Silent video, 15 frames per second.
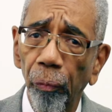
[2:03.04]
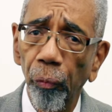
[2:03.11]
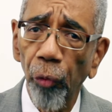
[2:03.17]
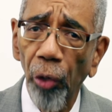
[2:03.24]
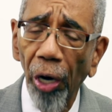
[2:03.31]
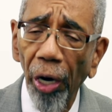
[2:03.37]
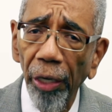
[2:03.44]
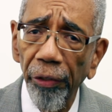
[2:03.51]

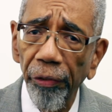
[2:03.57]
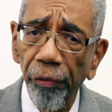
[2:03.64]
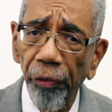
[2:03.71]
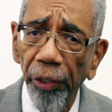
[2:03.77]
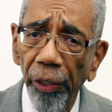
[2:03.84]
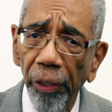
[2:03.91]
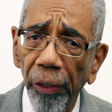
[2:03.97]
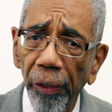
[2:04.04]

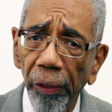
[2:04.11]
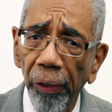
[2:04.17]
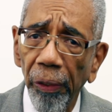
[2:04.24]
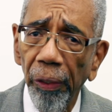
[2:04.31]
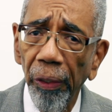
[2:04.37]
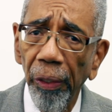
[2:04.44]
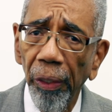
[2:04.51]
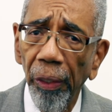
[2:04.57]
Bronzeville,
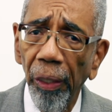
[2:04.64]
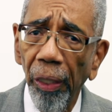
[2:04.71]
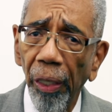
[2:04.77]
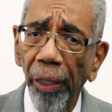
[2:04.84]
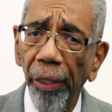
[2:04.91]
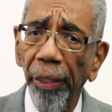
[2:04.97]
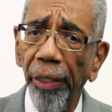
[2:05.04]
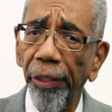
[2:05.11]

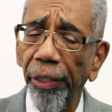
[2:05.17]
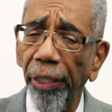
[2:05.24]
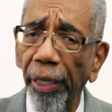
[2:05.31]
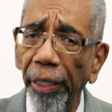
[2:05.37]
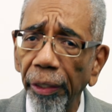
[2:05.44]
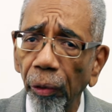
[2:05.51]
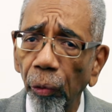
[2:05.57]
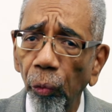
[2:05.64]
in
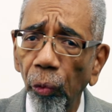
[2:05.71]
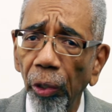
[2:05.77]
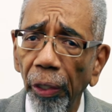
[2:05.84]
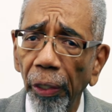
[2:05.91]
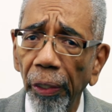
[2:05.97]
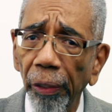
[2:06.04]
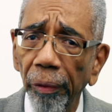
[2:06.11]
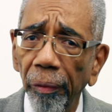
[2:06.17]

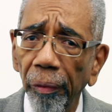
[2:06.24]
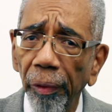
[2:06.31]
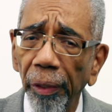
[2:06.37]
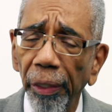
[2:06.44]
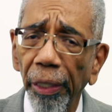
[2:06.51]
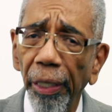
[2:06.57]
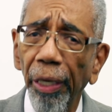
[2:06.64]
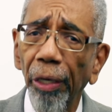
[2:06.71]
Englewood,
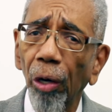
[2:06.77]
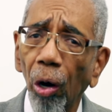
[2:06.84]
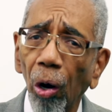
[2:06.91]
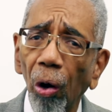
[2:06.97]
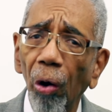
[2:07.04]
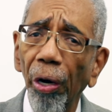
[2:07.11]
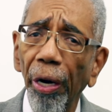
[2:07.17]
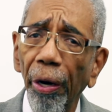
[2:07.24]
in
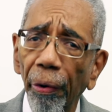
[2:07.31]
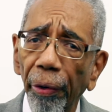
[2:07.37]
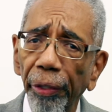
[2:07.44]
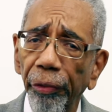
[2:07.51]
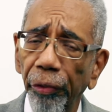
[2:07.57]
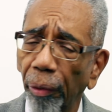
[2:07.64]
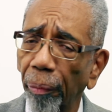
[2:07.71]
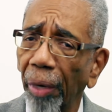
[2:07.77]
all
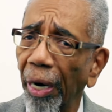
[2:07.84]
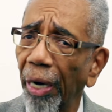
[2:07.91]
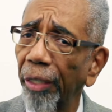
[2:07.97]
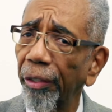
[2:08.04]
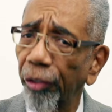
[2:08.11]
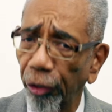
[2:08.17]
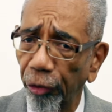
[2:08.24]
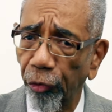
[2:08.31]
areas of my
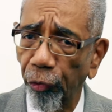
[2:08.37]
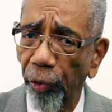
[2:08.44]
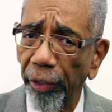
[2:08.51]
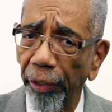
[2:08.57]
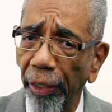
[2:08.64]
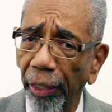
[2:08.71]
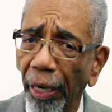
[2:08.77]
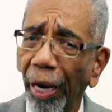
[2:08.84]
district.
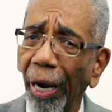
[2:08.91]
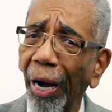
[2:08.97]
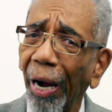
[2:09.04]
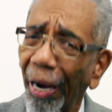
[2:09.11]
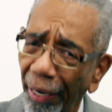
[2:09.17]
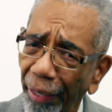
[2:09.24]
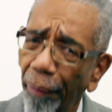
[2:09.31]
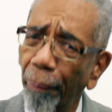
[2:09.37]

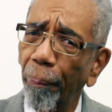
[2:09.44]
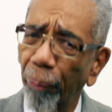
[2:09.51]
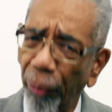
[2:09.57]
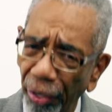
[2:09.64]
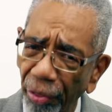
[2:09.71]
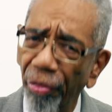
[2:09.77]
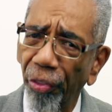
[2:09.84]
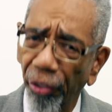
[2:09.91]
I have
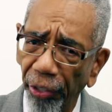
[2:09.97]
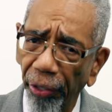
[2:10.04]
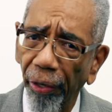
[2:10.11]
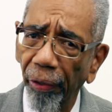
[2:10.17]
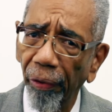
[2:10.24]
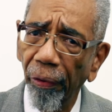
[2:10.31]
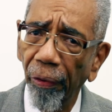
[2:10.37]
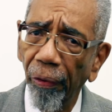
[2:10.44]
been there
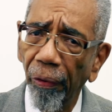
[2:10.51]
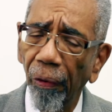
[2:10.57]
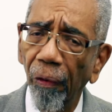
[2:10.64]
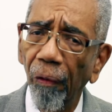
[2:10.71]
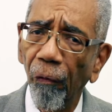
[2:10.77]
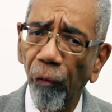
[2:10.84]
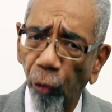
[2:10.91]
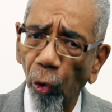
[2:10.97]

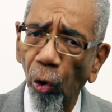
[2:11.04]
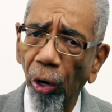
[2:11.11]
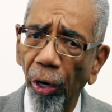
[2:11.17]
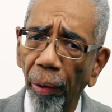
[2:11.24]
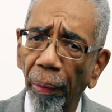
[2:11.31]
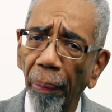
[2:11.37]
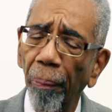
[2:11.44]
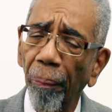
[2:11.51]

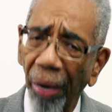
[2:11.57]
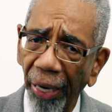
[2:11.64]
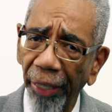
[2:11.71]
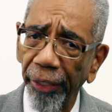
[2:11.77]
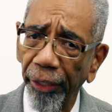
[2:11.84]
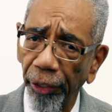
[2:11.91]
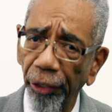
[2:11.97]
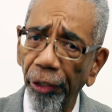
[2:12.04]
for my
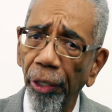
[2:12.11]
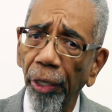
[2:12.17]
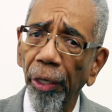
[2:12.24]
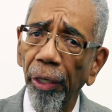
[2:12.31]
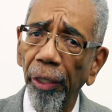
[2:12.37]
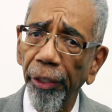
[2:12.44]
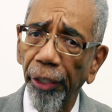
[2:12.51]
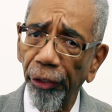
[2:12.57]

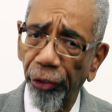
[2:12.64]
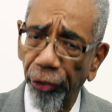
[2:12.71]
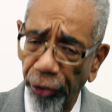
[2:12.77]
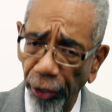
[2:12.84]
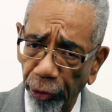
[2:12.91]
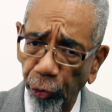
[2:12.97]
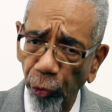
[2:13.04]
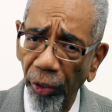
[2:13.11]

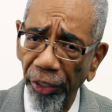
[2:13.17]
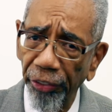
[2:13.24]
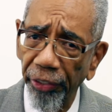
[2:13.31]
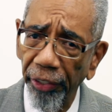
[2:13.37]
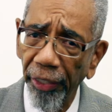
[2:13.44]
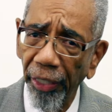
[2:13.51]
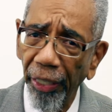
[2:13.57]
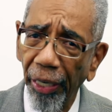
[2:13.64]

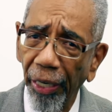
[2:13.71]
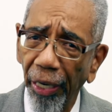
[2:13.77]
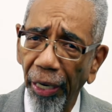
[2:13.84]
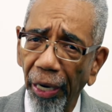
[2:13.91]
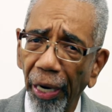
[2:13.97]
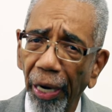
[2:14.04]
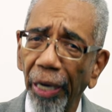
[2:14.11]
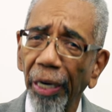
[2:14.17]
constituents,
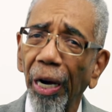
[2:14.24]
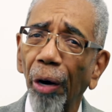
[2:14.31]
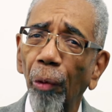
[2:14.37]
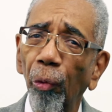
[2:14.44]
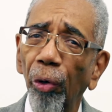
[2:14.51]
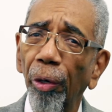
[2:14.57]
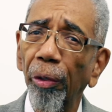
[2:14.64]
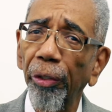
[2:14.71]
and I
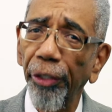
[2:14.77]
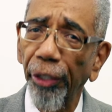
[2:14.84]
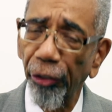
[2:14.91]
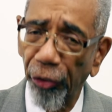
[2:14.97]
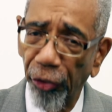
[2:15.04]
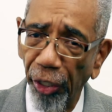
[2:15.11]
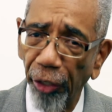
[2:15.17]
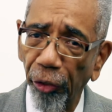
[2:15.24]
will
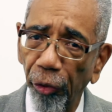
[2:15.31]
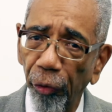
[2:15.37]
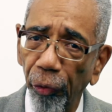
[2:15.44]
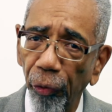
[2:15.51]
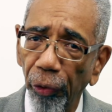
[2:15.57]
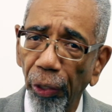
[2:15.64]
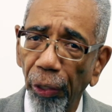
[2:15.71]
continue